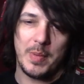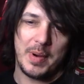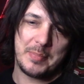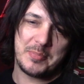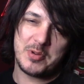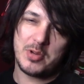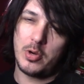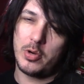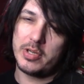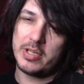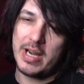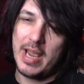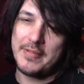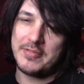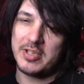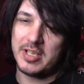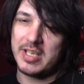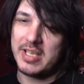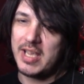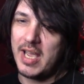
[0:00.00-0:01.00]
I'm going to have
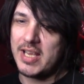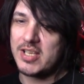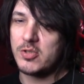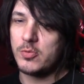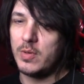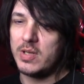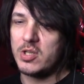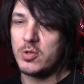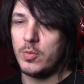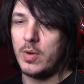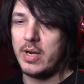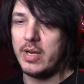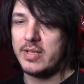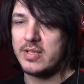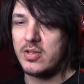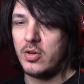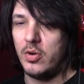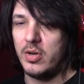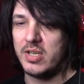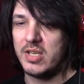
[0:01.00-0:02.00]
to guess which one
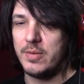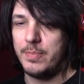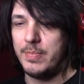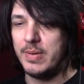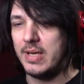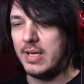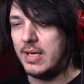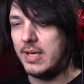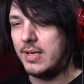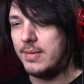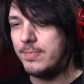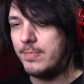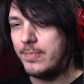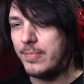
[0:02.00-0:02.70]
it's going to be